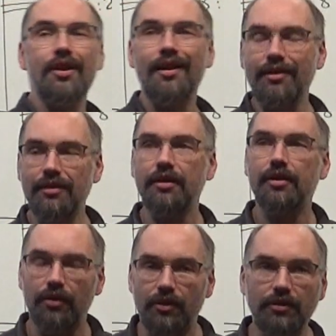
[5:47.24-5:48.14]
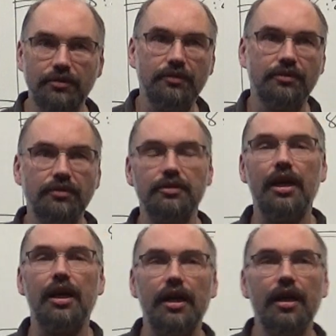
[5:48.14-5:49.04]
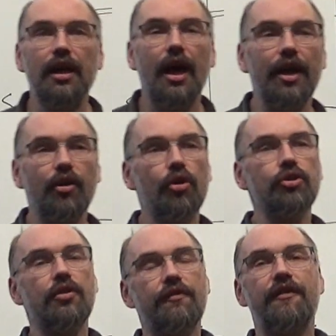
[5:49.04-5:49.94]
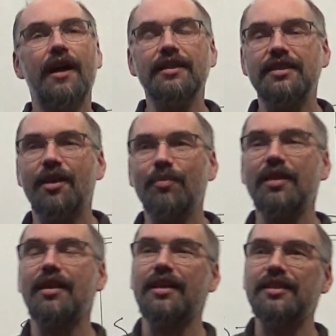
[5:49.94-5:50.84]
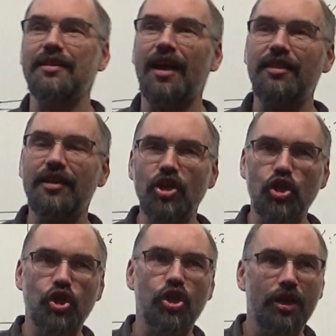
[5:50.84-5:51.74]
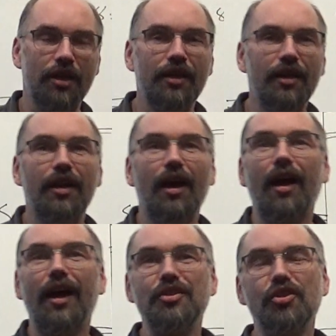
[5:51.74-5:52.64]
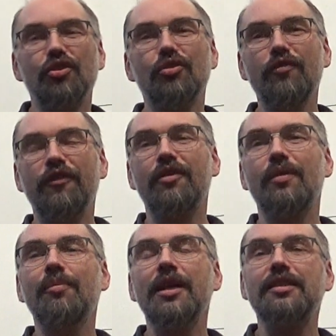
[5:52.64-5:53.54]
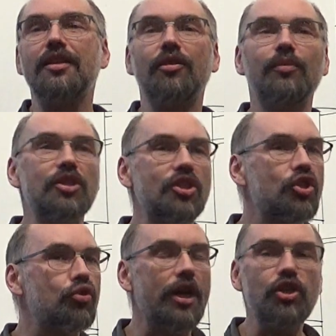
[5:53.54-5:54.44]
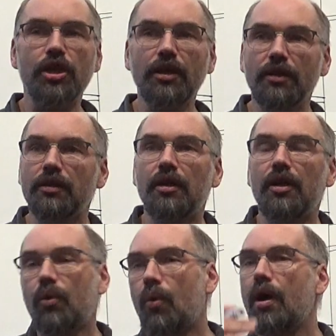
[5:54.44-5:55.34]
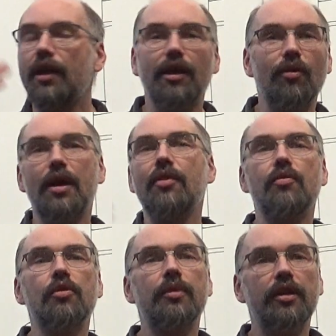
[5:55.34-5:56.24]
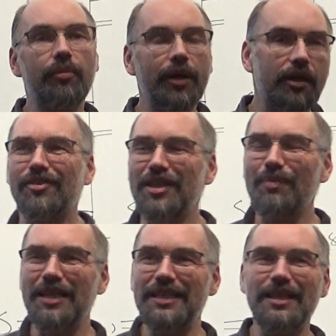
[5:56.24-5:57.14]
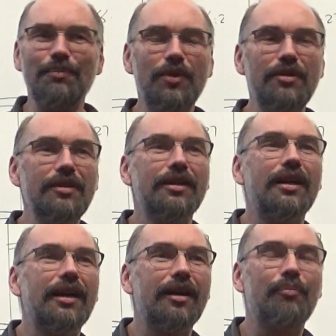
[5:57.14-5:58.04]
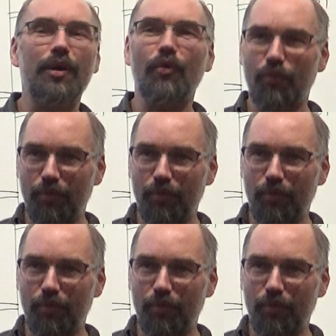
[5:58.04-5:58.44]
nothing at all. I encourage you to find something that is nothing-ish to do for 3 minutes. It could be just stretching, walking around the room a little bit. You know, something simple, but